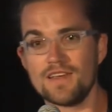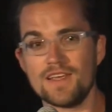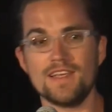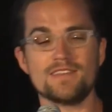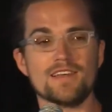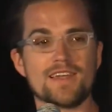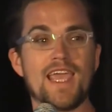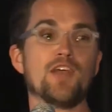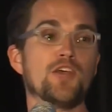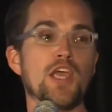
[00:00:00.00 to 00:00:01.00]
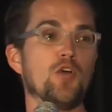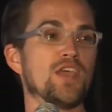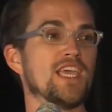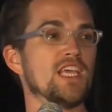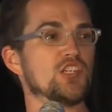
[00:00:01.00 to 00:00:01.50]
He's a
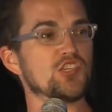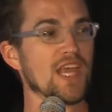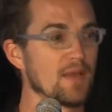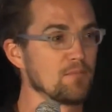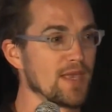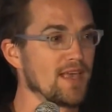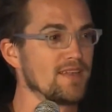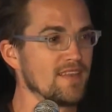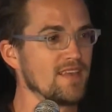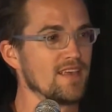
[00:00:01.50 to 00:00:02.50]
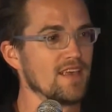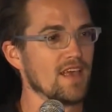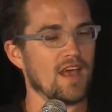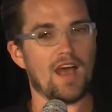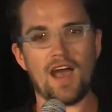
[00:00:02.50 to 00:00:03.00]
karaoke champion,
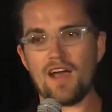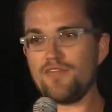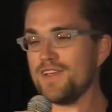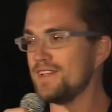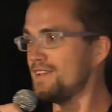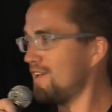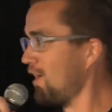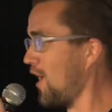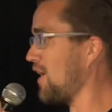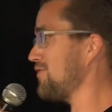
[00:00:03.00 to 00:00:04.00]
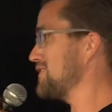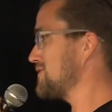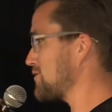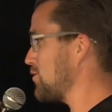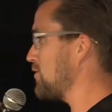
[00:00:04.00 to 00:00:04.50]
often
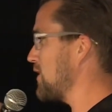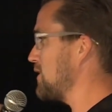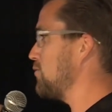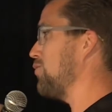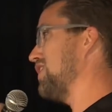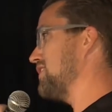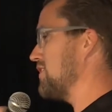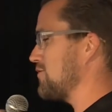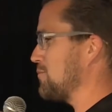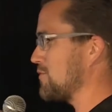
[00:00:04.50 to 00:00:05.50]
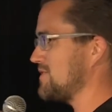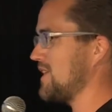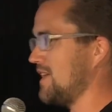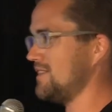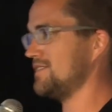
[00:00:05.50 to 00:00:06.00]
scoring 100%.